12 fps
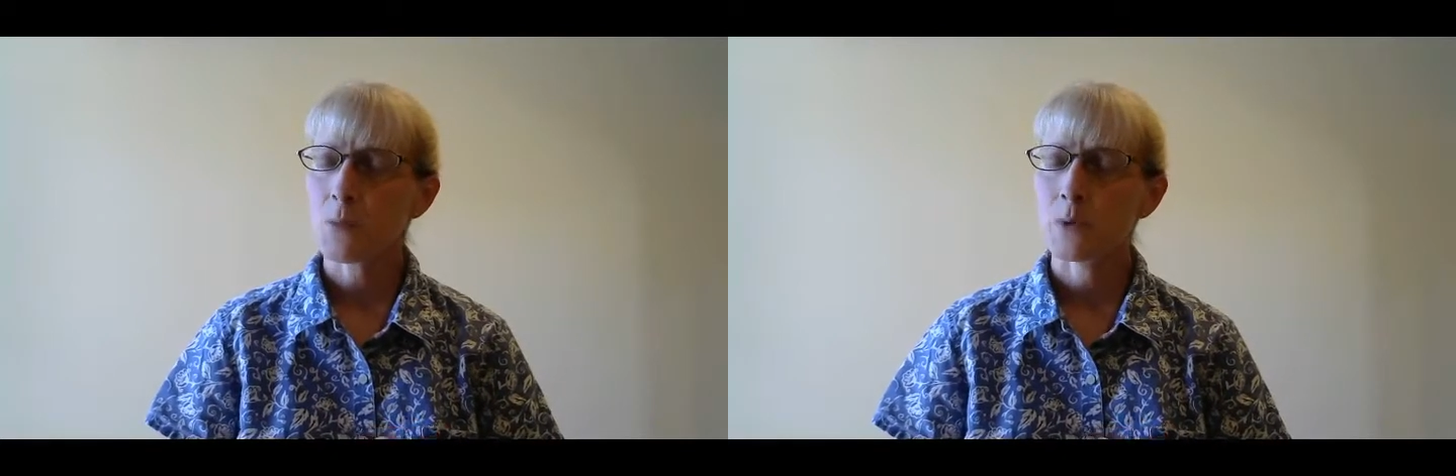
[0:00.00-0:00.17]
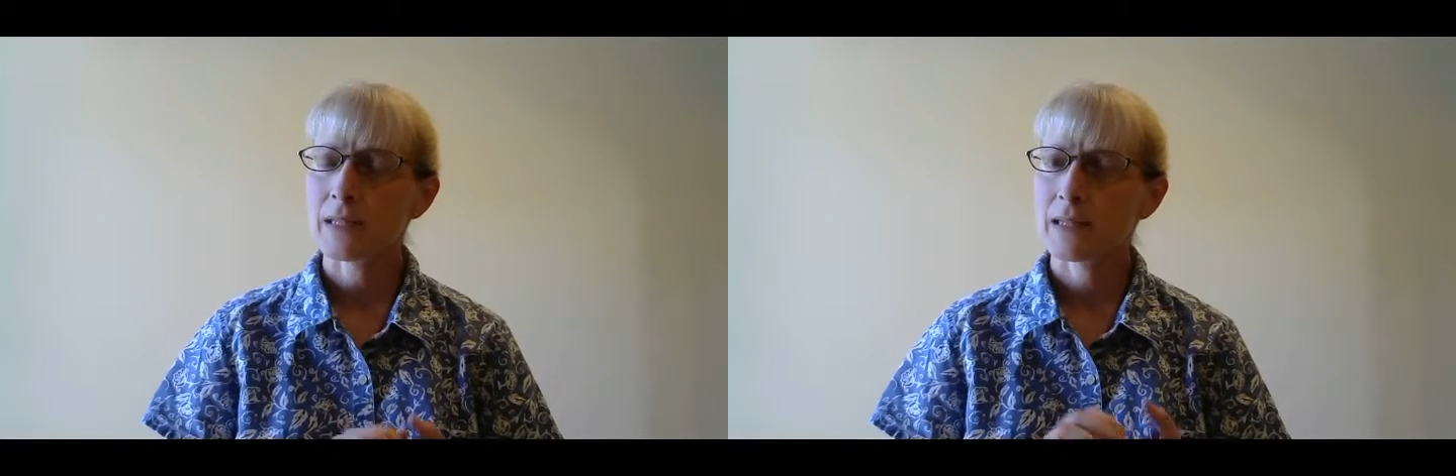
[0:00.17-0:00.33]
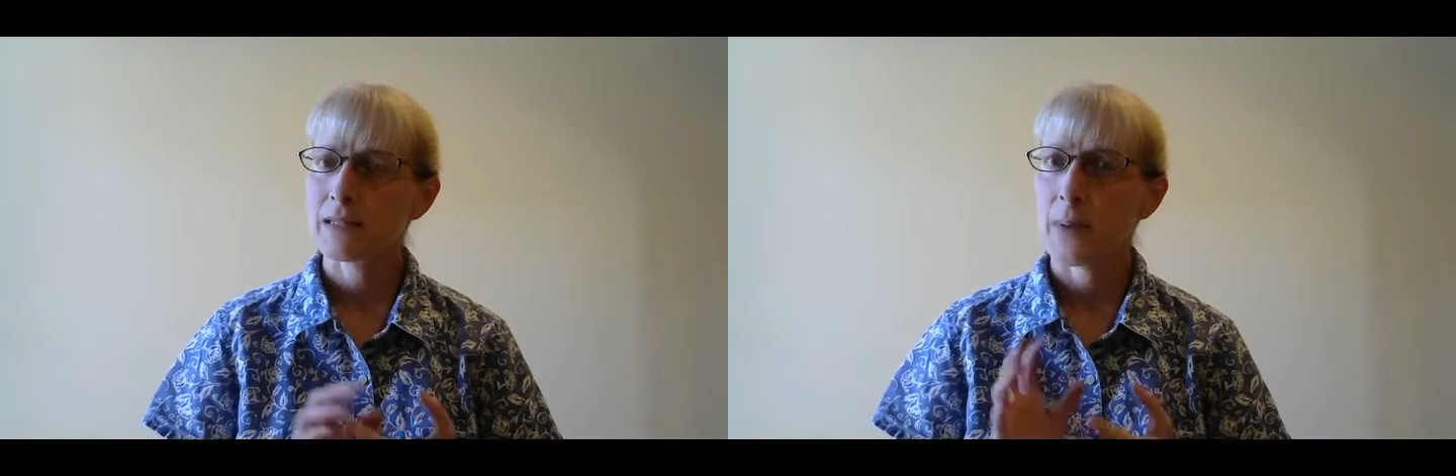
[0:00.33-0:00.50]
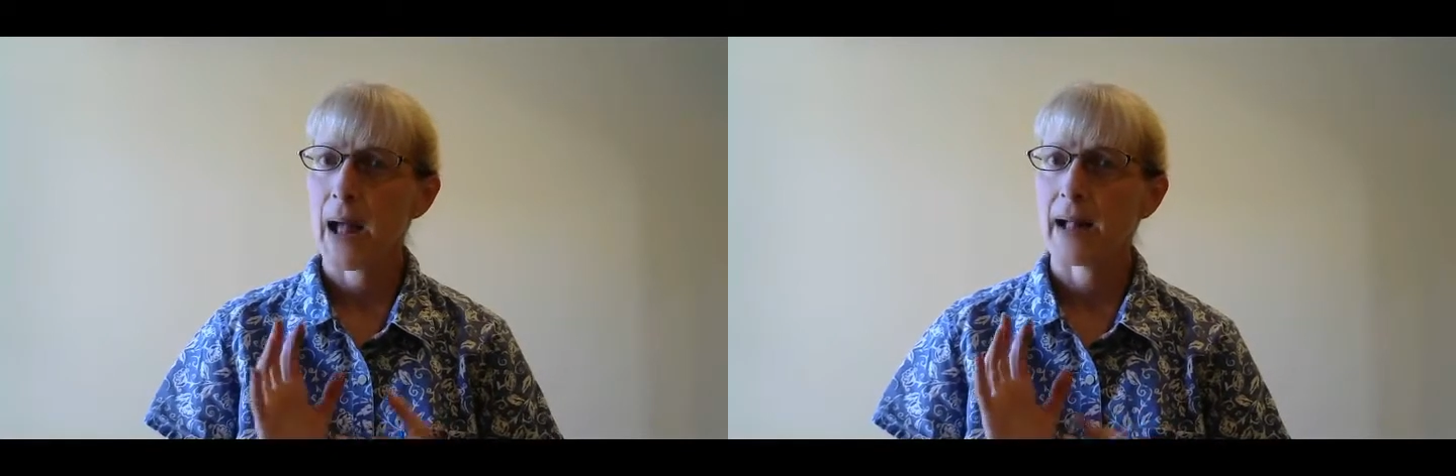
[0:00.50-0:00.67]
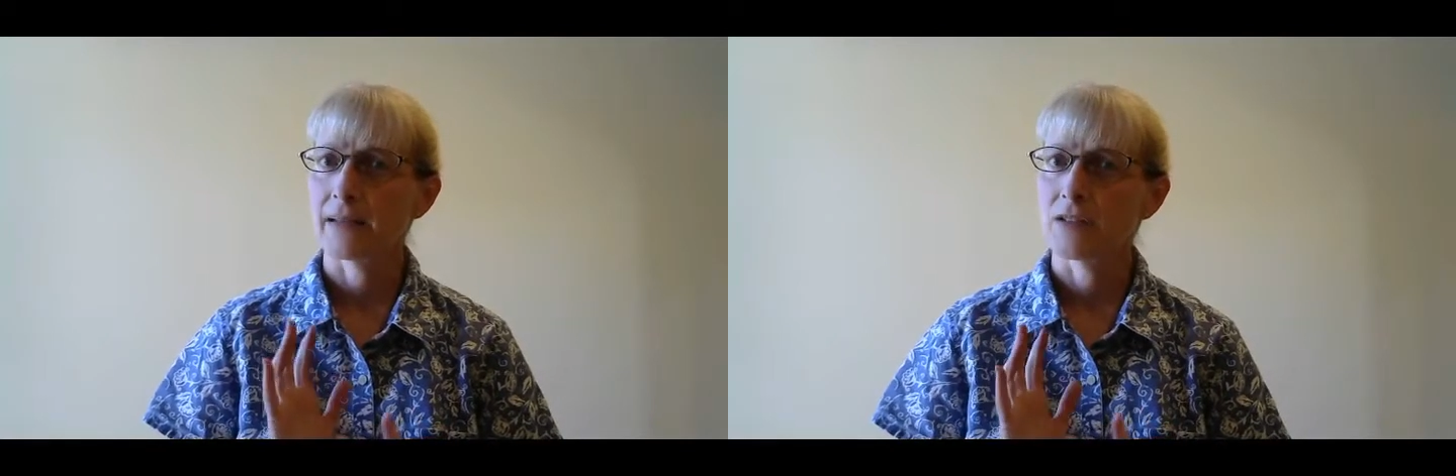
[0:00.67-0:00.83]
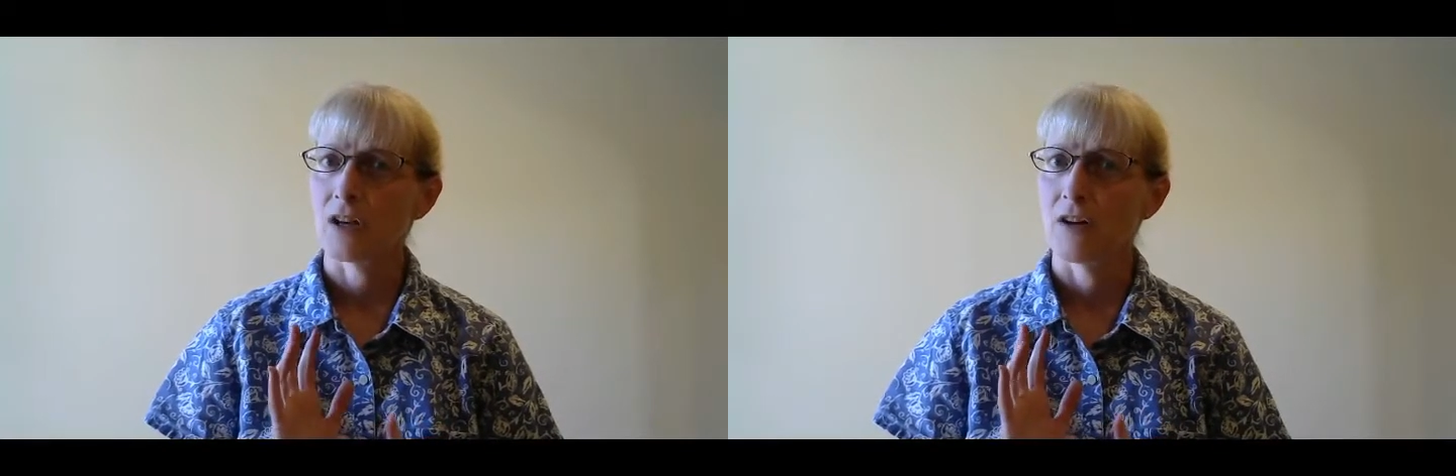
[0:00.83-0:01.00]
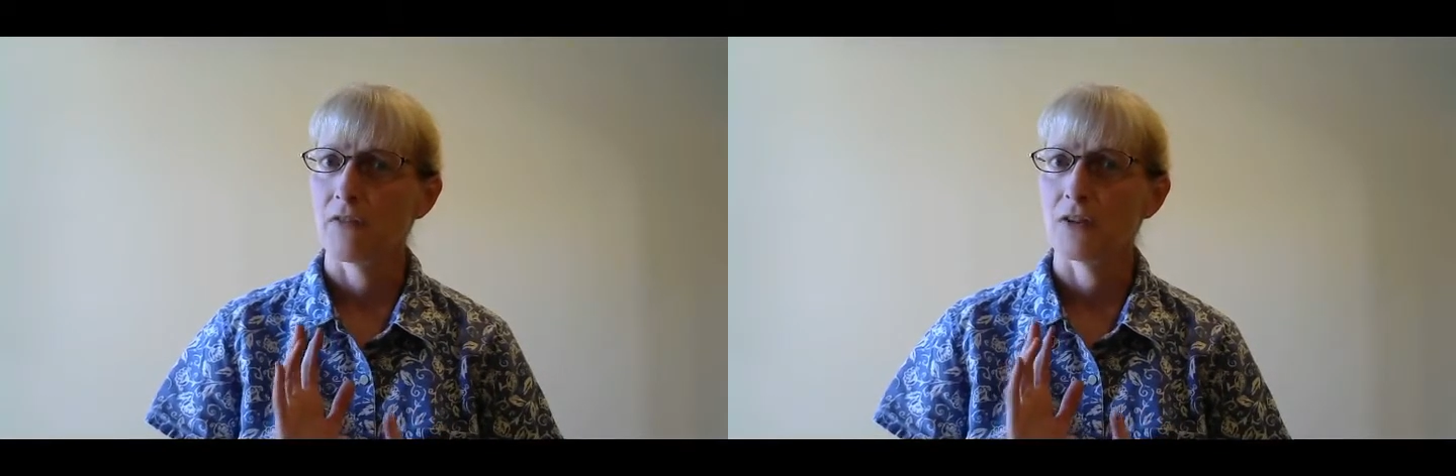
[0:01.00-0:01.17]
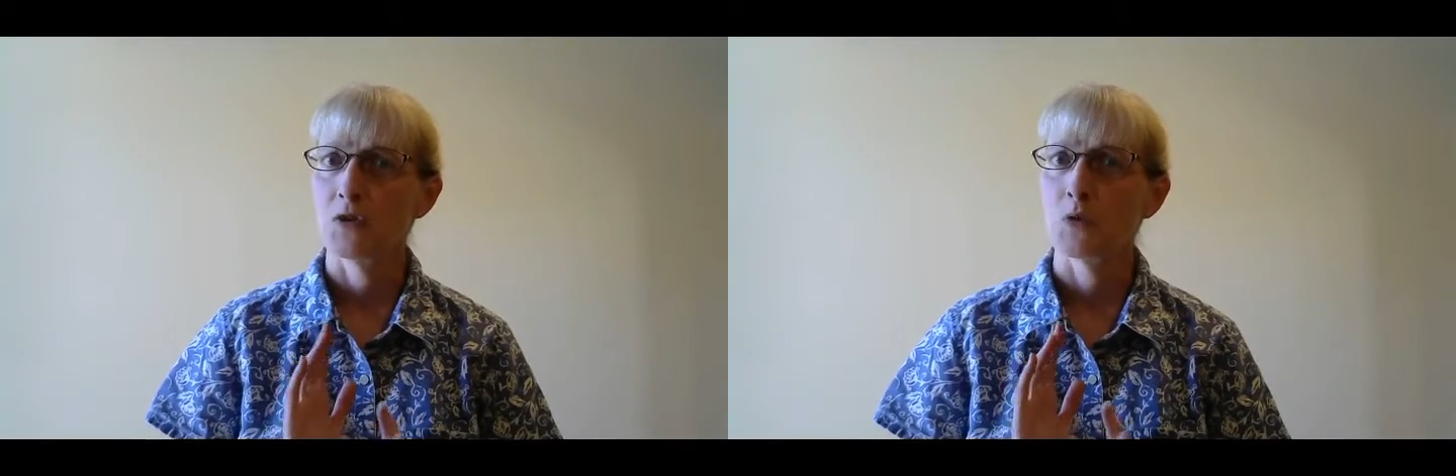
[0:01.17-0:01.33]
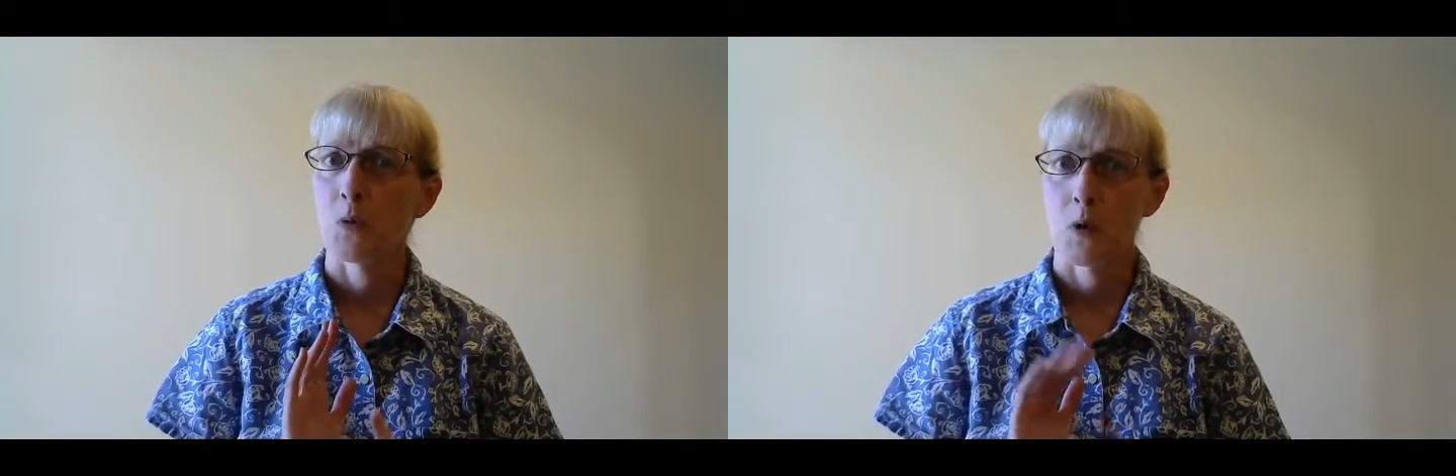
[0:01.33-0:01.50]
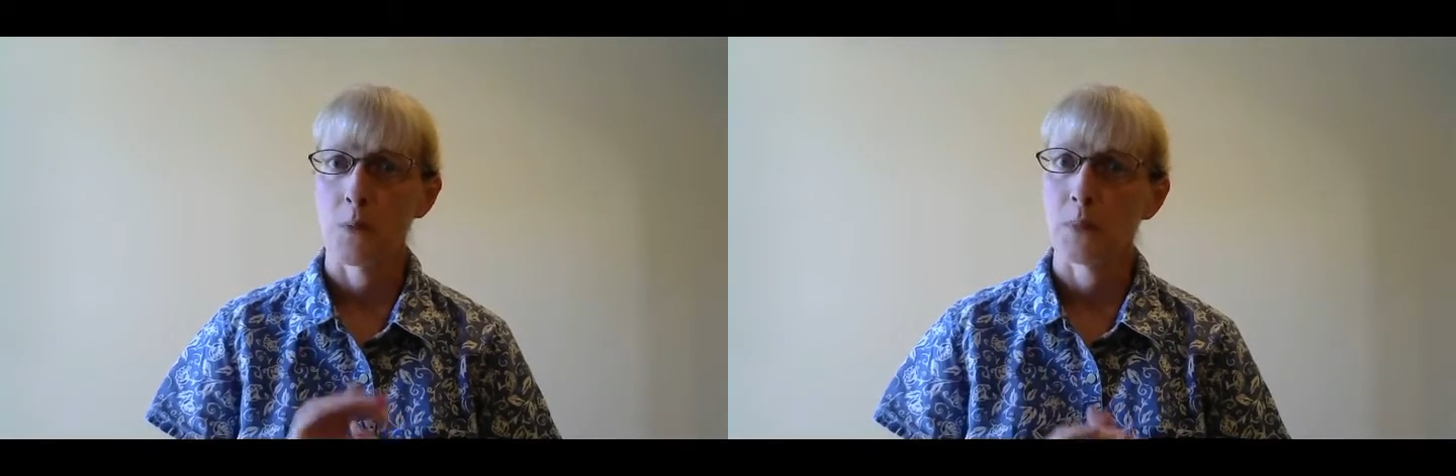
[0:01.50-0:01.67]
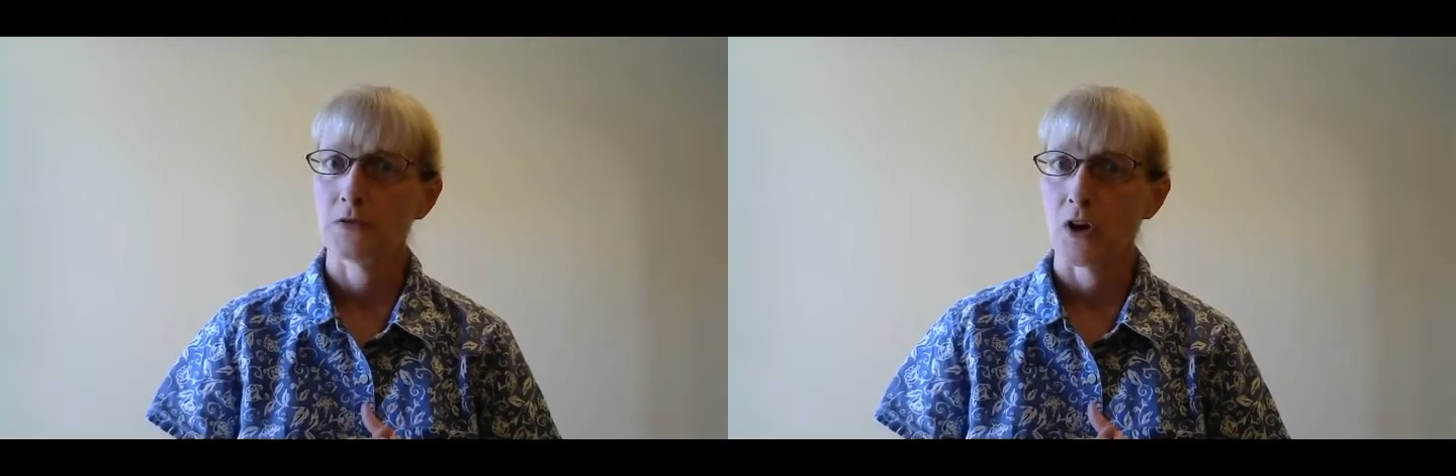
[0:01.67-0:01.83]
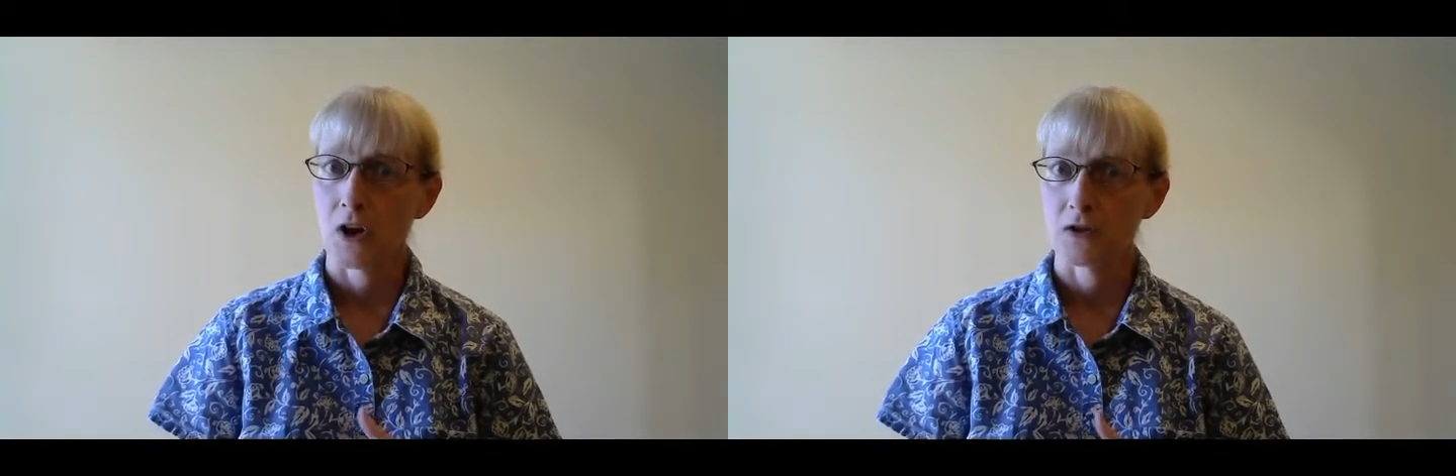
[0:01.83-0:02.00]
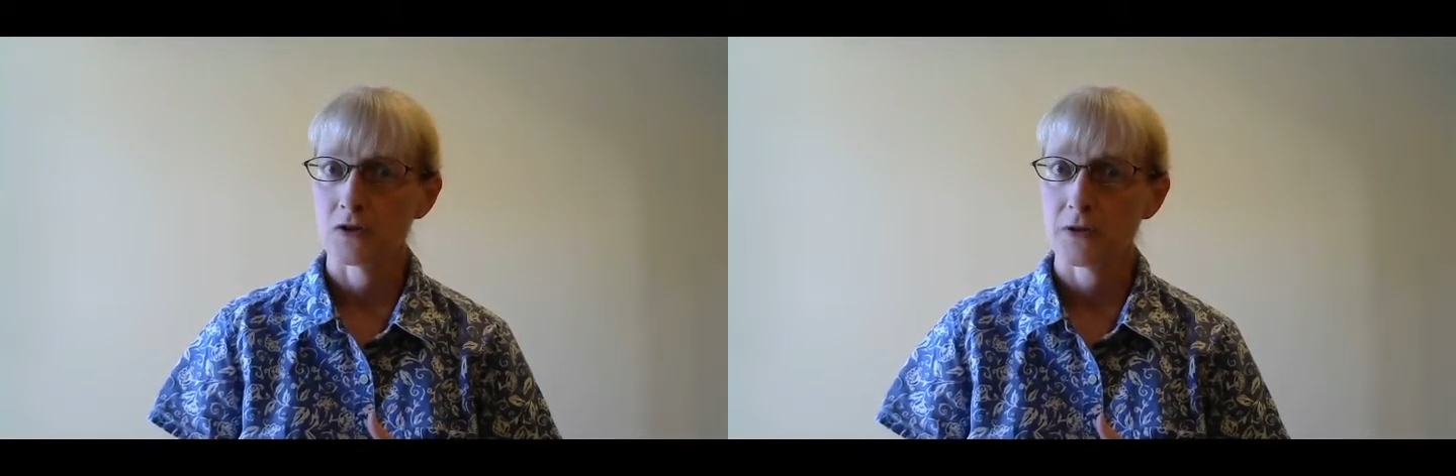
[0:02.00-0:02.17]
was this package of adorable dog